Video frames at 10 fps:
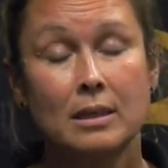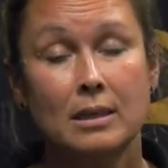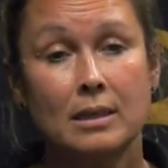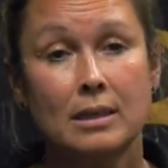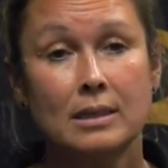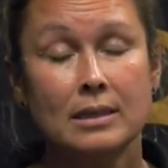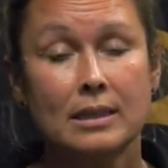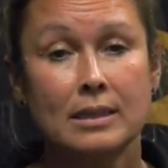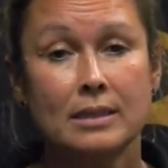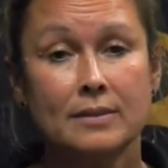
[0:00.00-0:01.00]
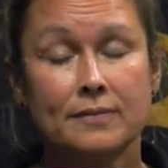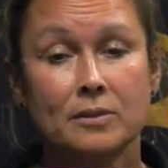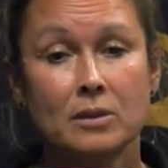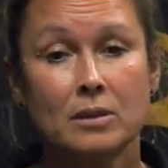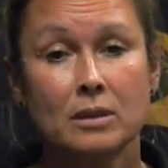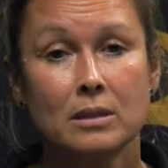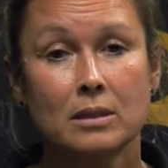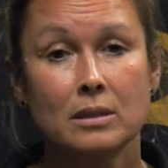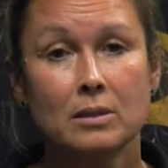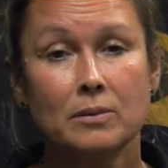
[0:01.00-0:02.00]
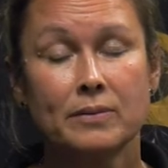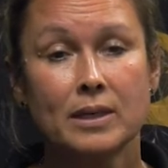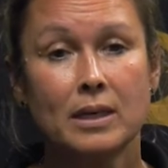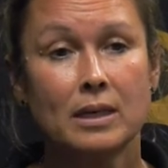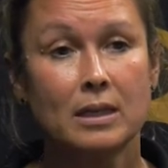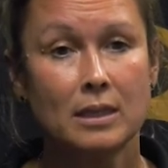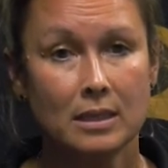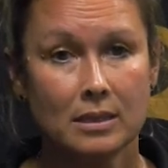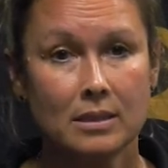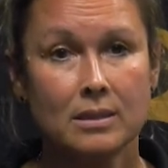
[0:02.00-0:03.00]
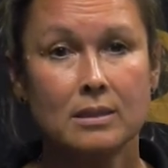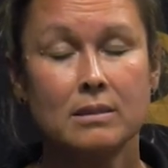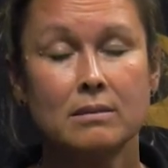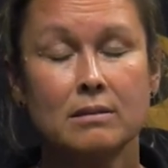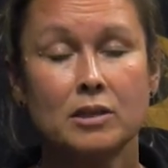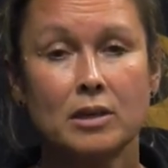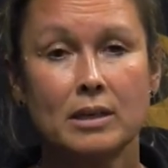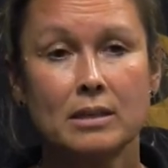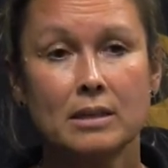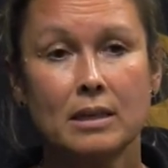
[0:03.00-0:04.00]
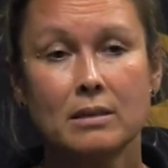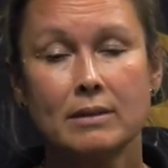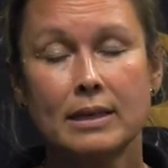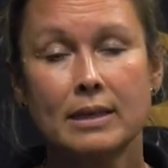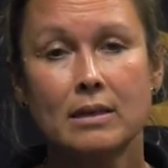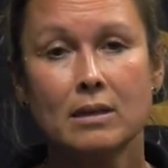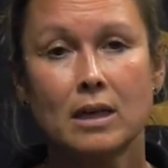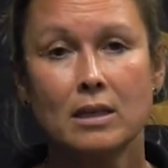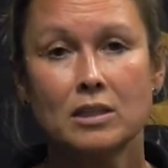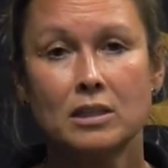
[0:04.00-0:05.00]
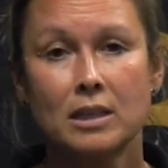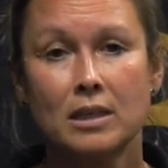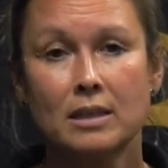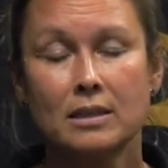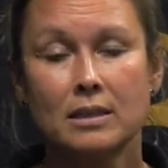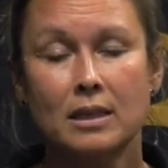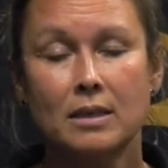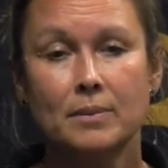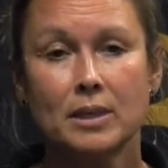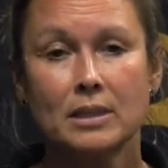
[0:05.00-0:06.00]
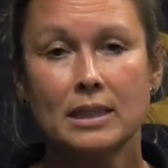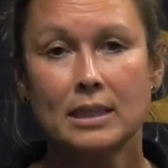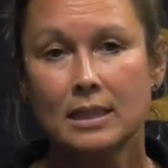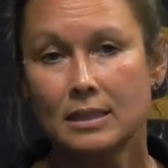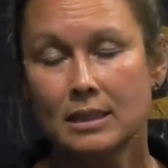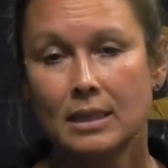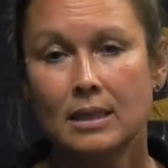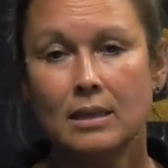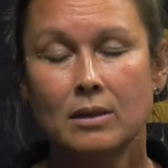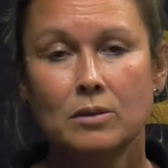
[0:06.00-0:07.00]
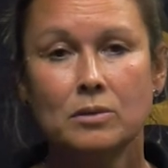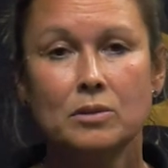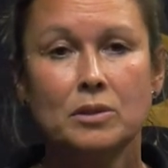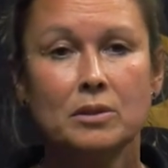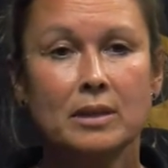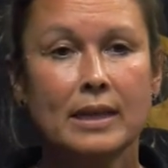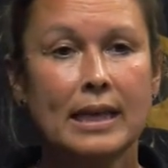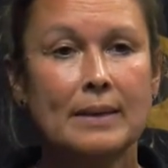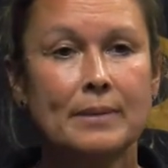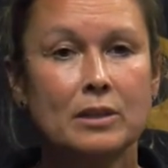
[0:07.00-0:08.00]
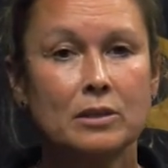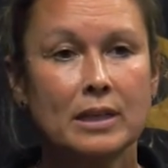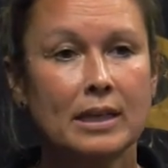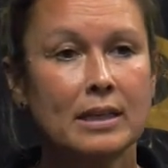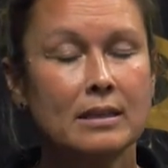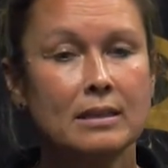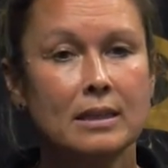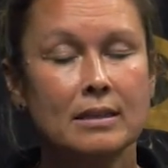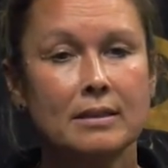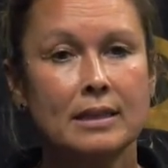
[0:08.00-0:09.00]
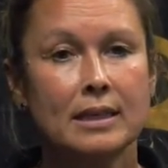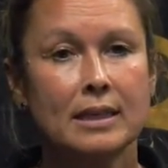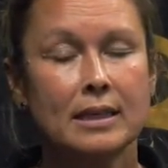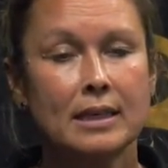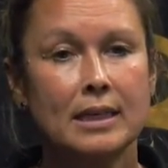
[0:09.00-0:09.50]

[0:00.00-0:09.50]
We've got a young starting setter right now, Kashia Partika, who's new to the game and learning it, and I think